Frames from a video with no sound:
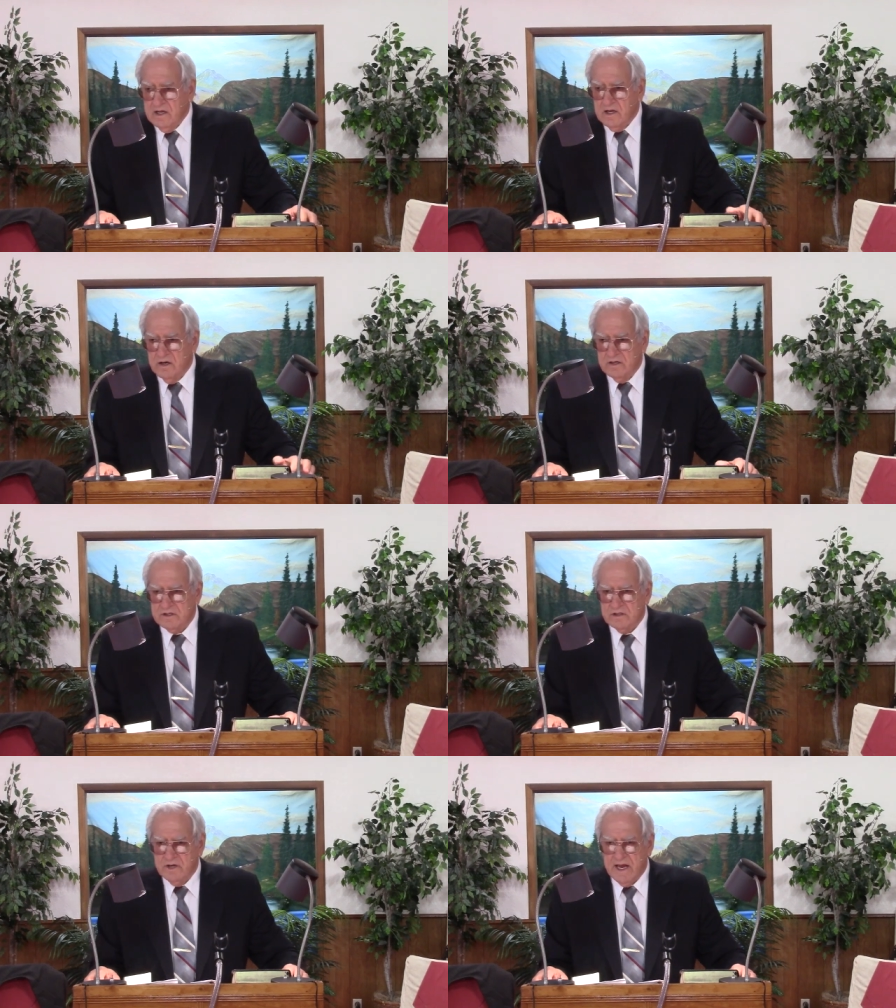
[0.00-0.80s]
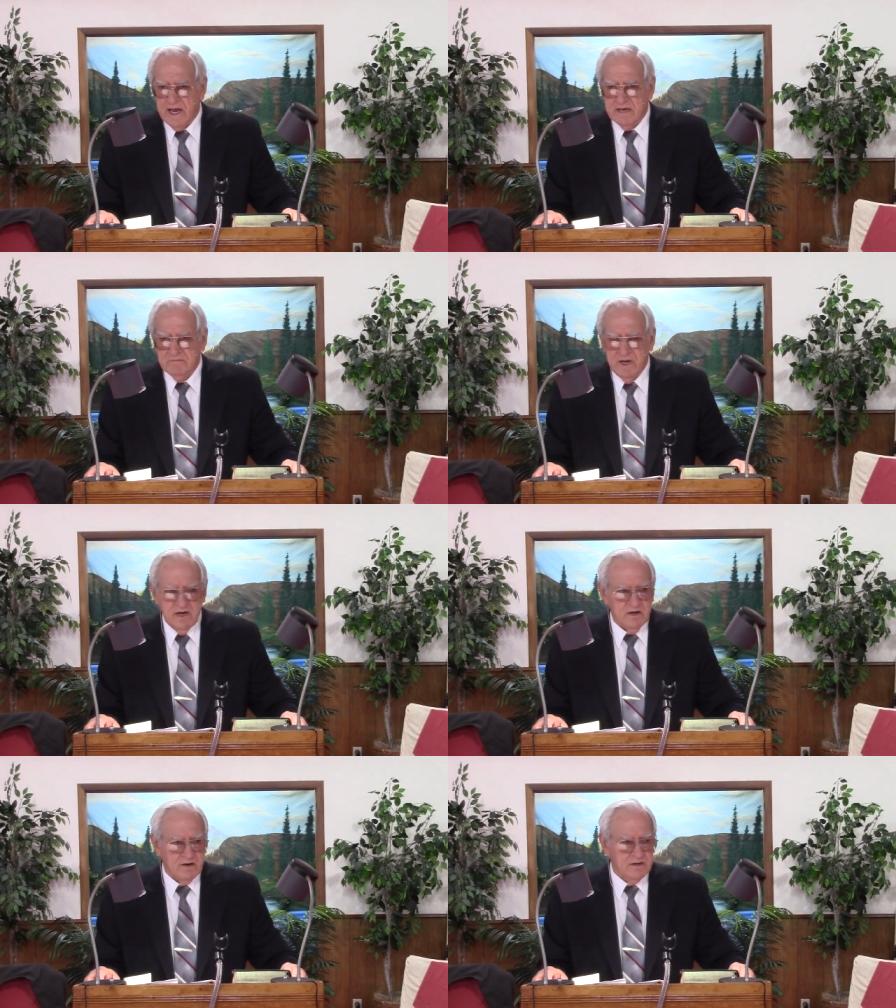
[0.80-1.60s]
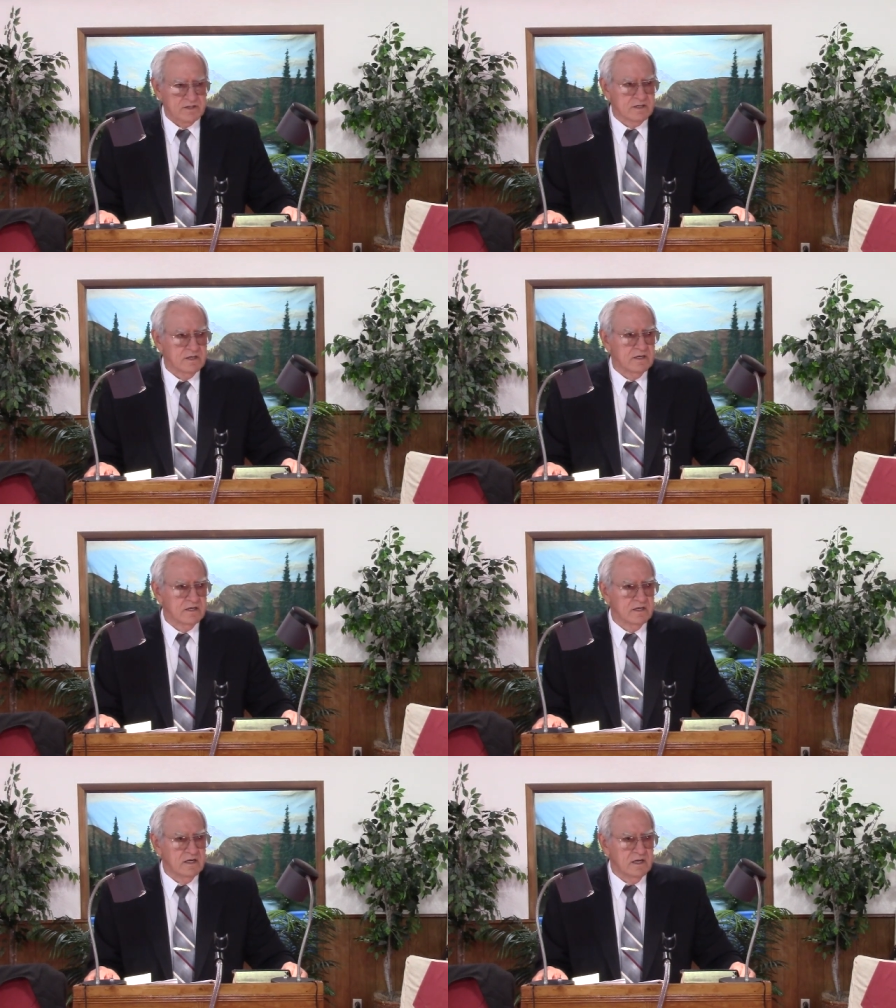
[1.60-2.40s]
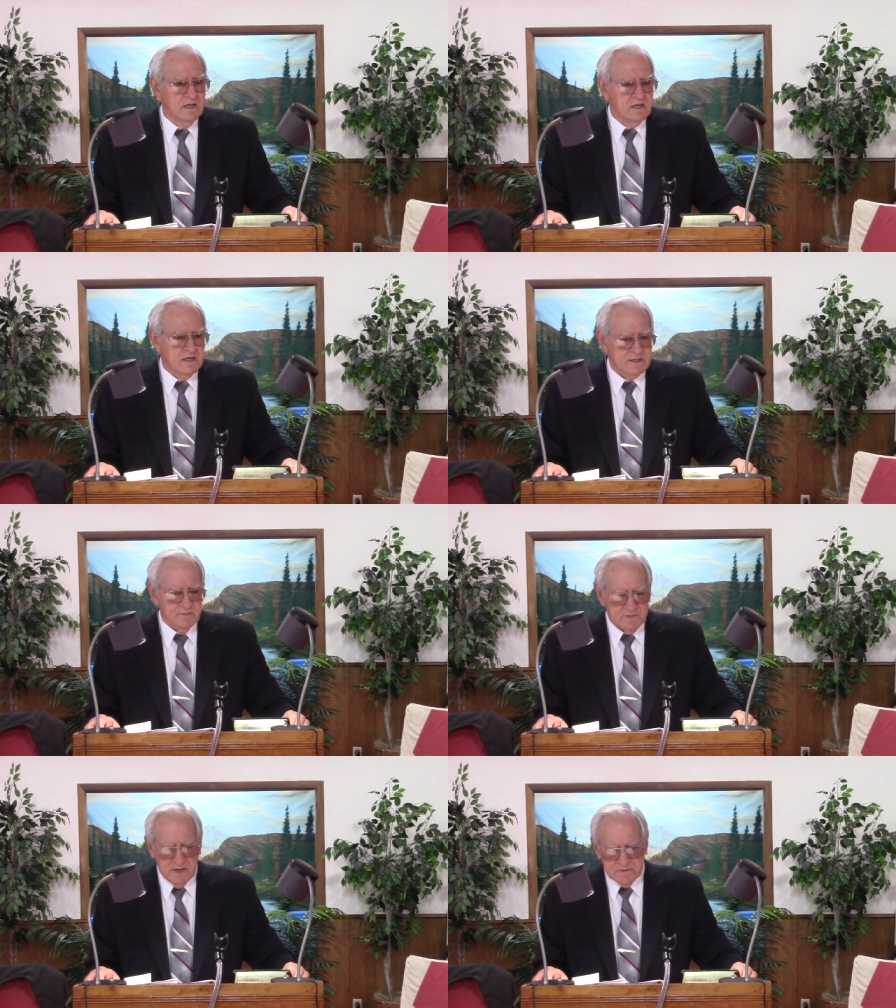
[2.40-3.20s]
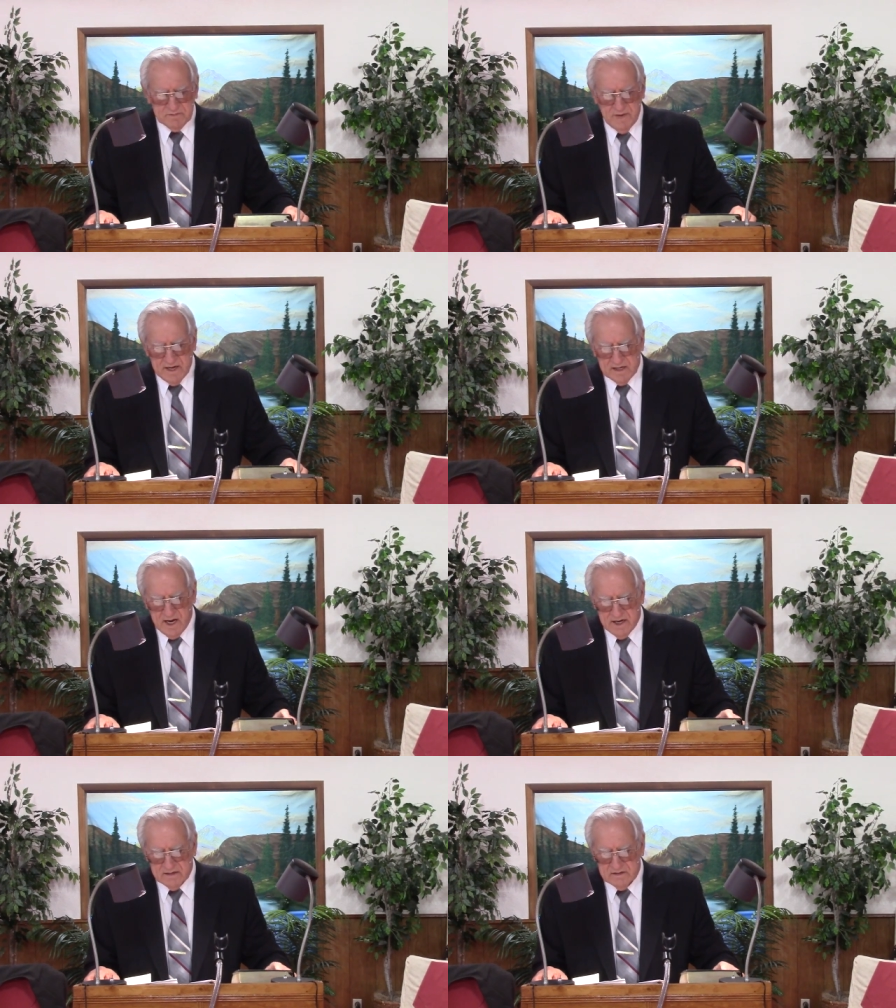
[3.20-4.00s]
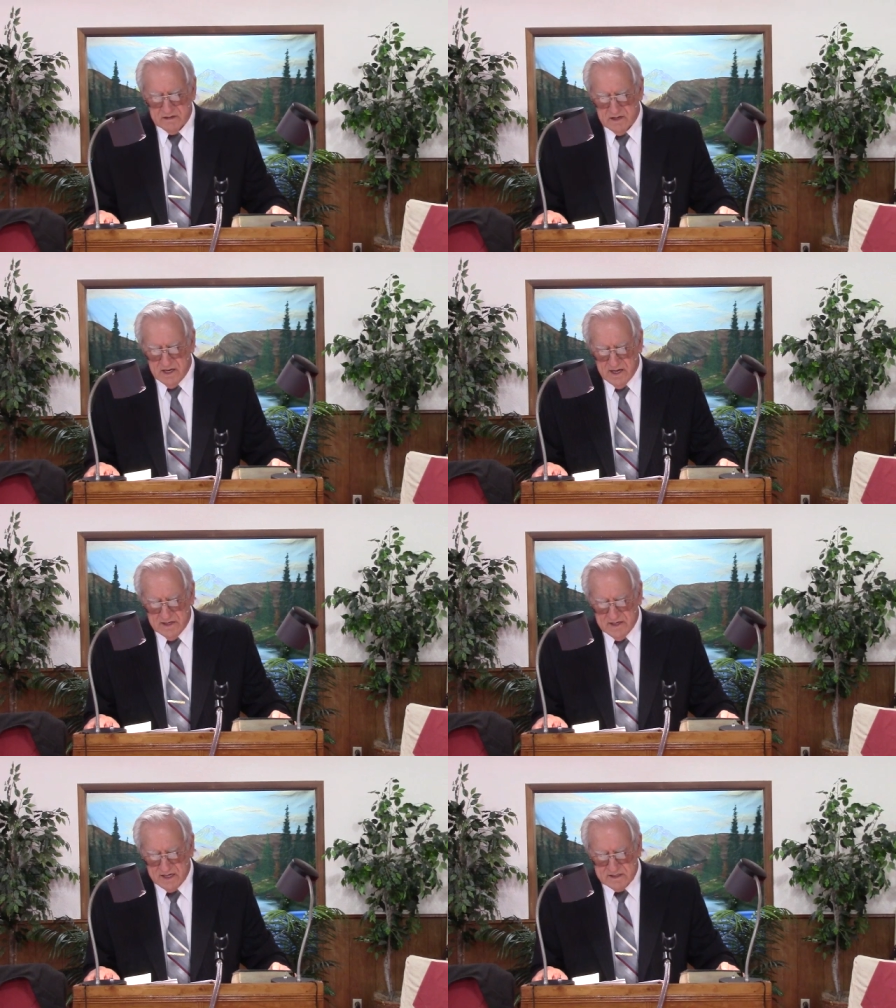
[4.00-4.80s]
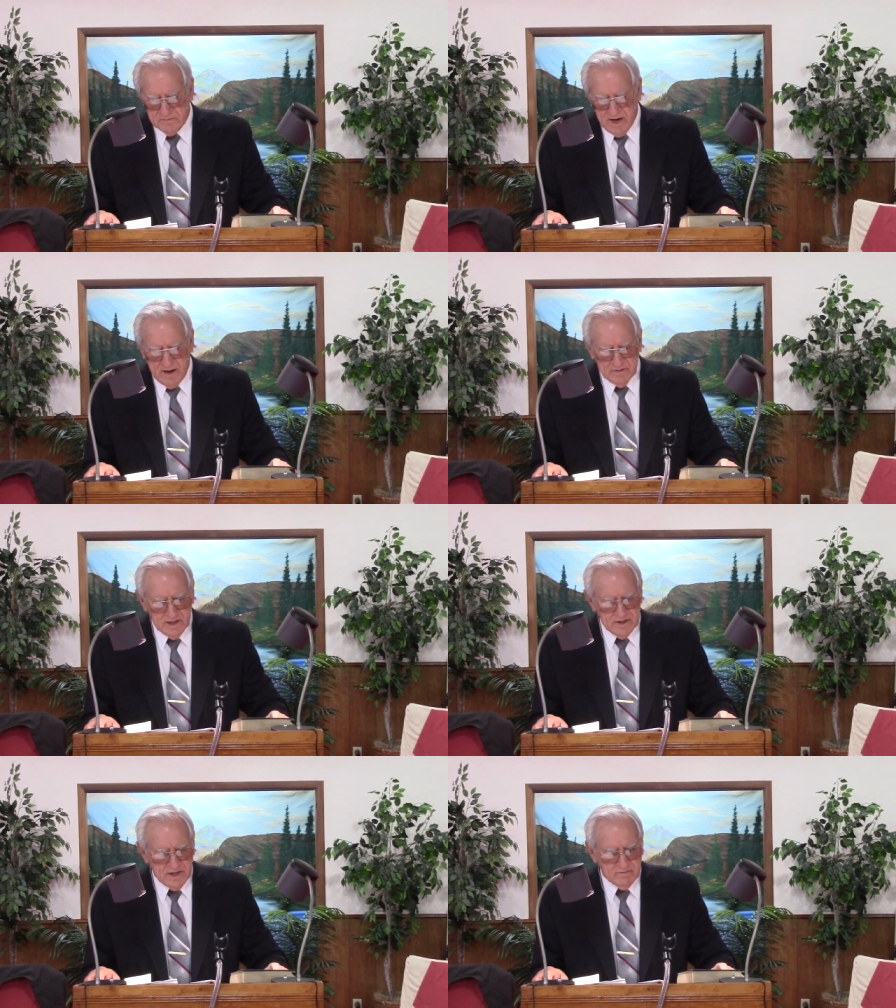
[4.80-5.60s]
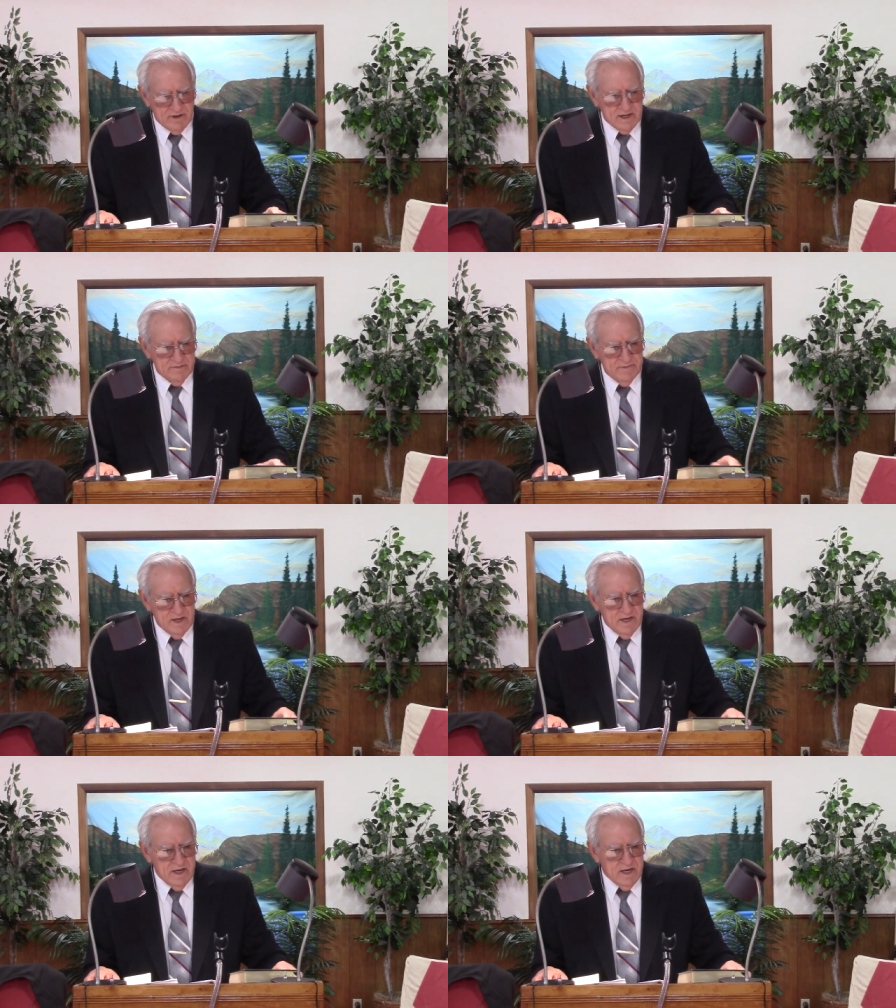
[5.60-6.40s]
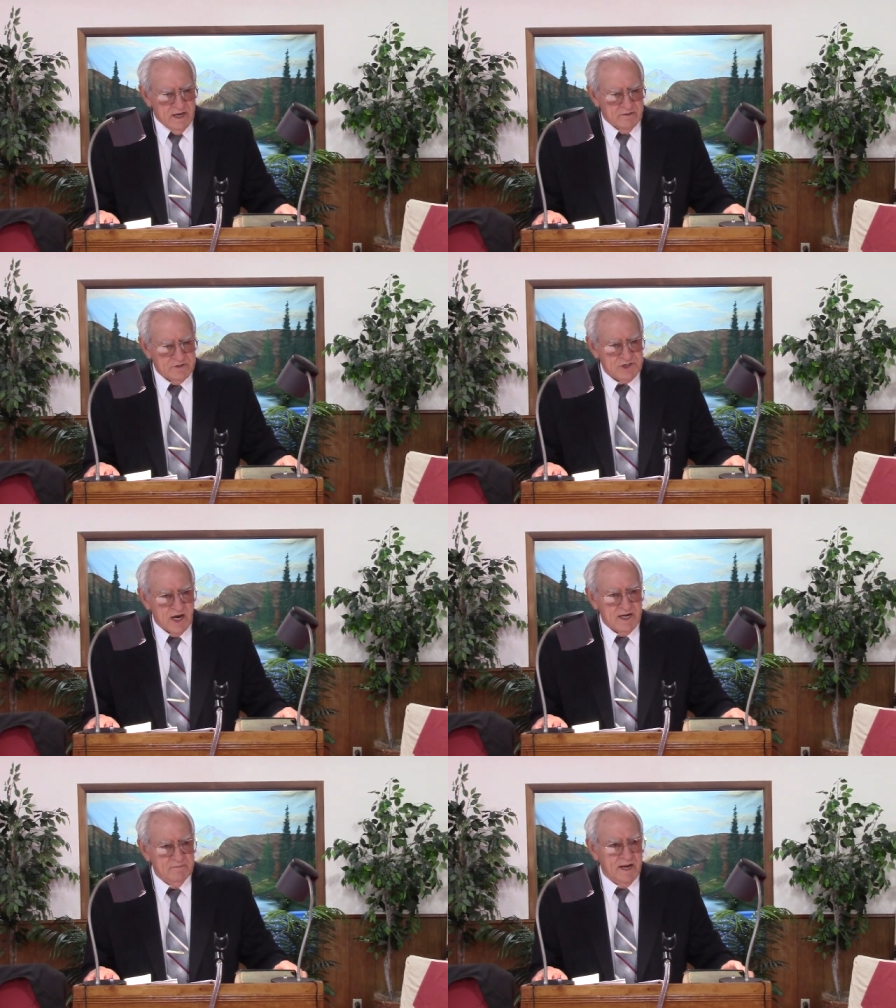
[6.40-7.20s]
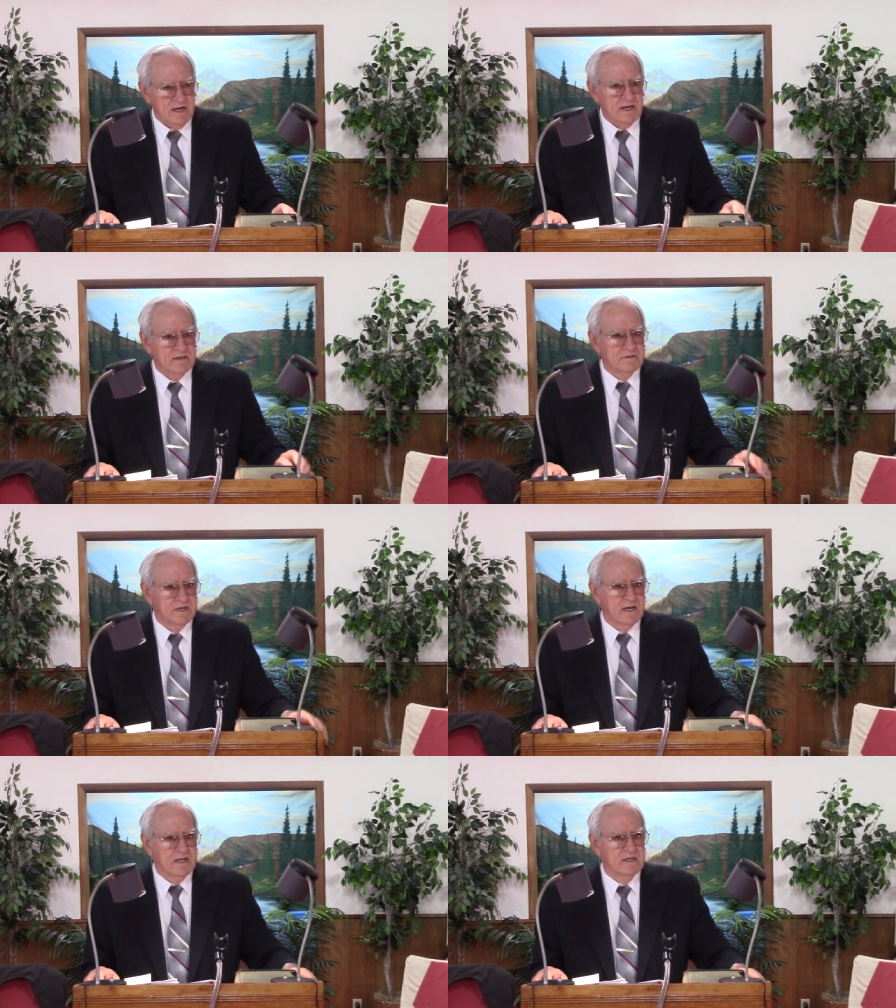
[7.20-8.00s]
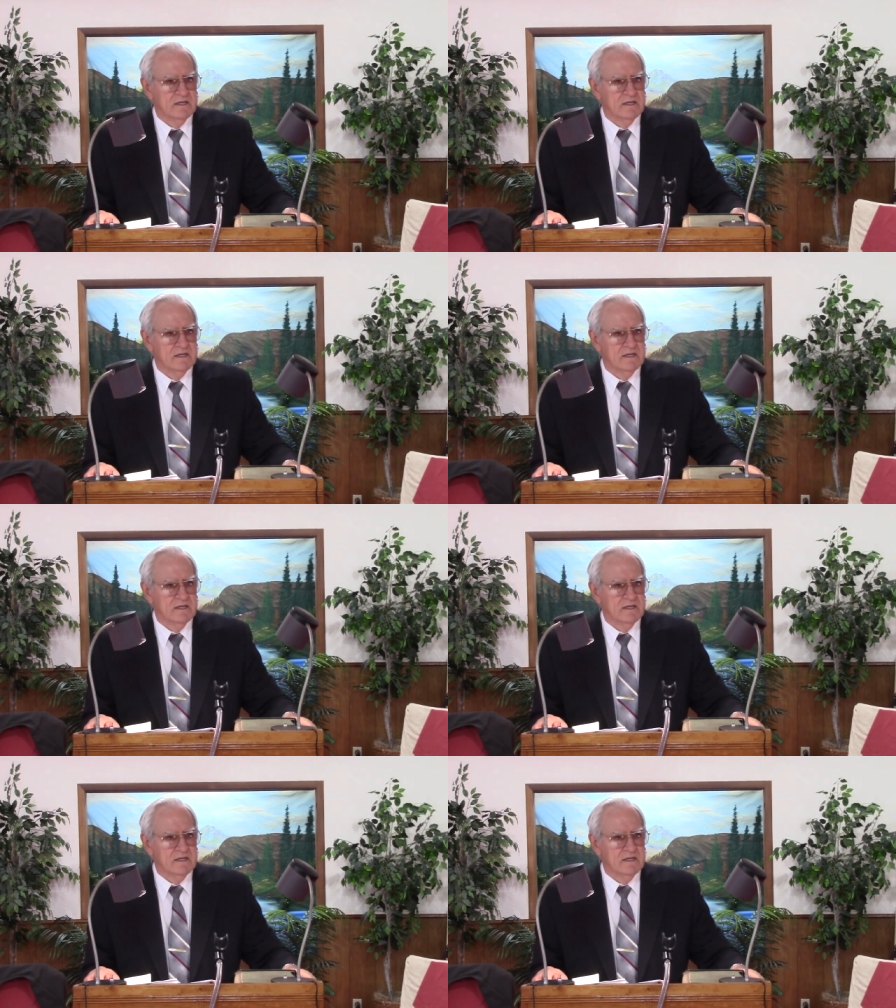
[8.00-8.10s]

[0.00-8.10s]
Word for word: They also had mirrors. Now, sometimes mankind uh, takes the Bible and think, well, it was shiny metal only.